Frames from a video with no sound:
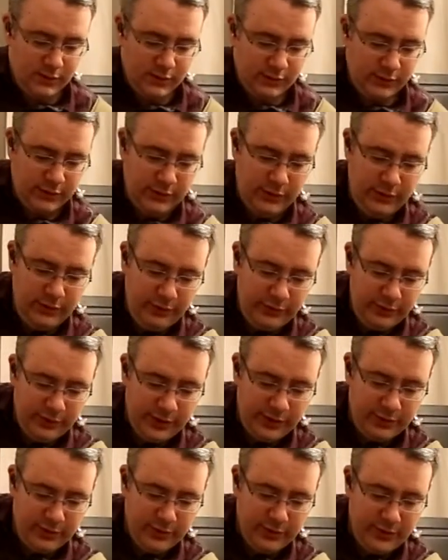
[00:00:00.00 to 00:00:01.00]
So
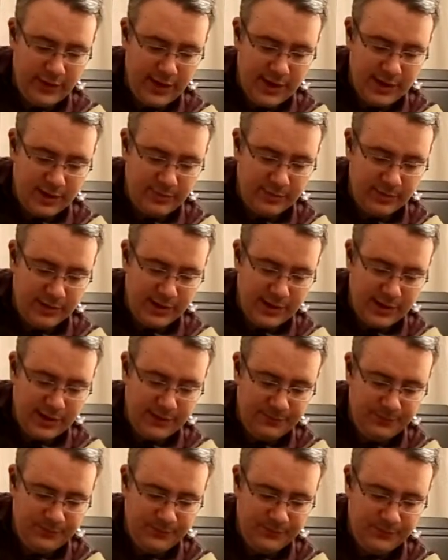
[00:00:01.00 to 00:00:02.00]
I turn that up a lot,
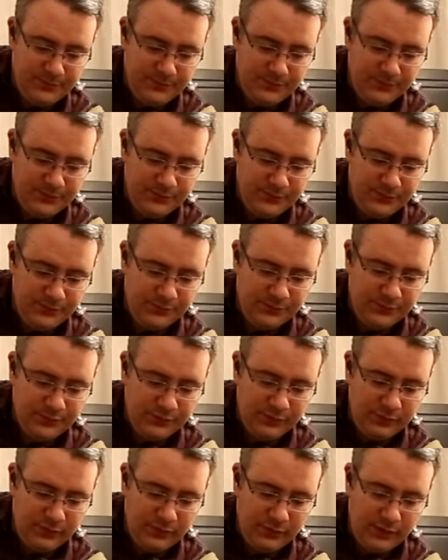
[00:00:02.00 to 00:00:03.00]

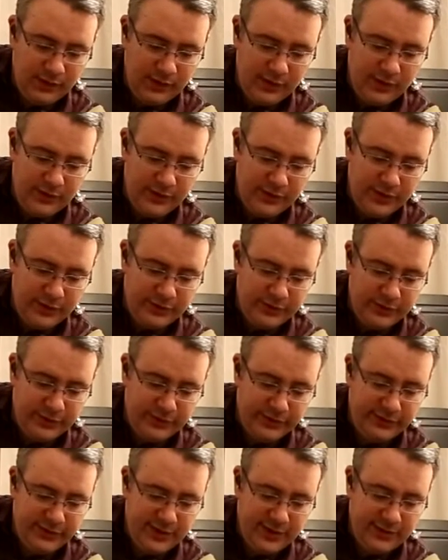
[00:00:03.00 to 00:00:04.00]
and then I turn
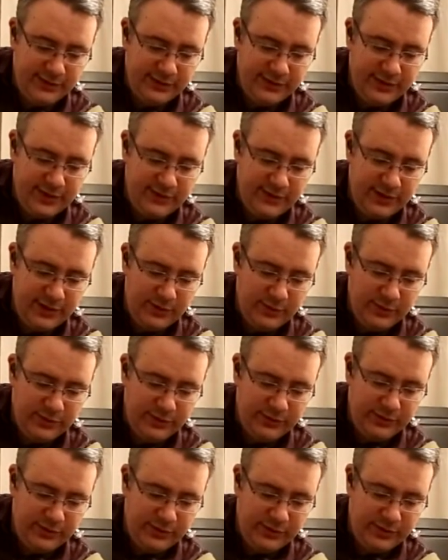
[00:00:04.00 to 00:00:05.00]
the sensitivity, which
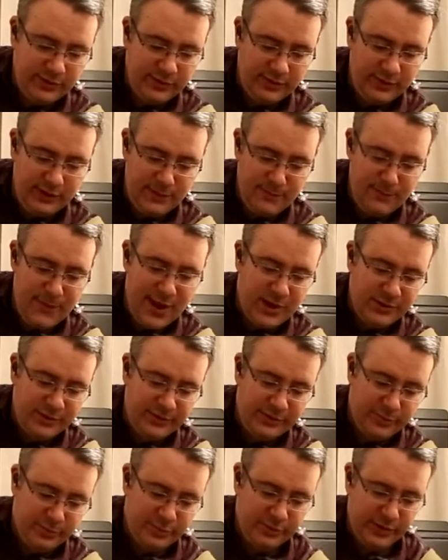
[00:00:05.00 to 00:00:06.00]
is the amount
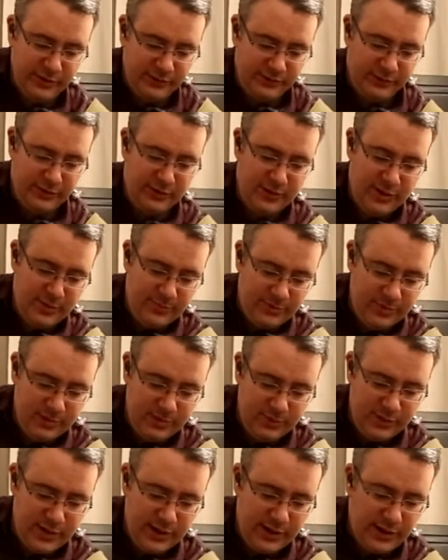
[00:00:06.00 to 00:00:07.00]
of compression, up all
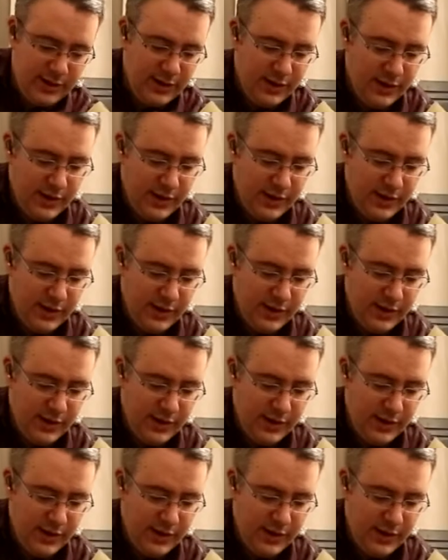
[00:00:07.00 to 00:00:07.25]
the way.